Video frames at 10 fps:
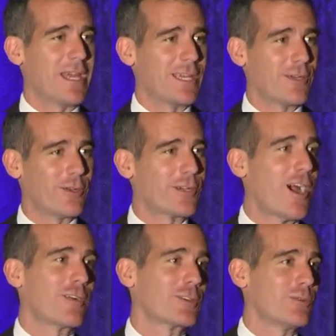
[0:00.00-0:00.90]
I can go to a
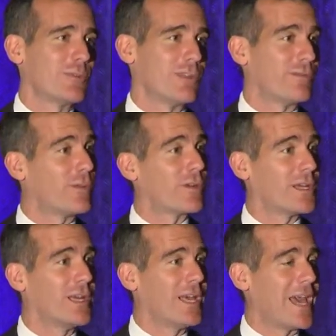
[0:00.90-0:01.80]
congresswoman in
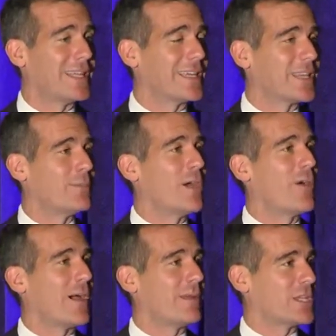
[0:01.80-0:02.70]
Florida and let them know
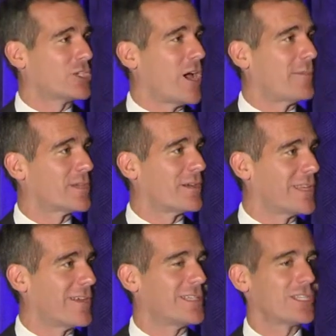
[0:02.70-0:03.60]
how many jobs are in
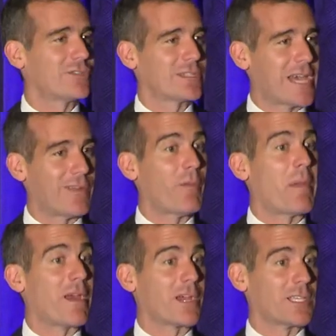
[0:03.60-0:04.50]
their district out of
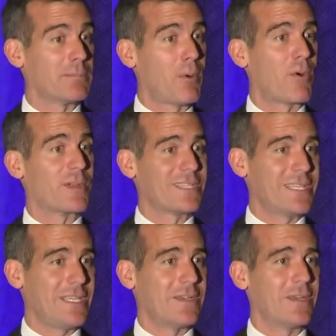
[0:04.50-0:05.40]
America's ports
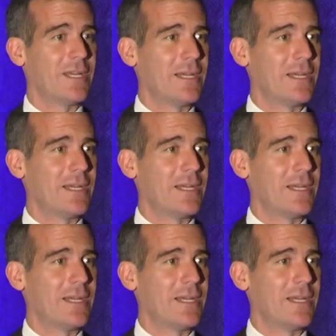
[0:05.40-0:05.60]
here.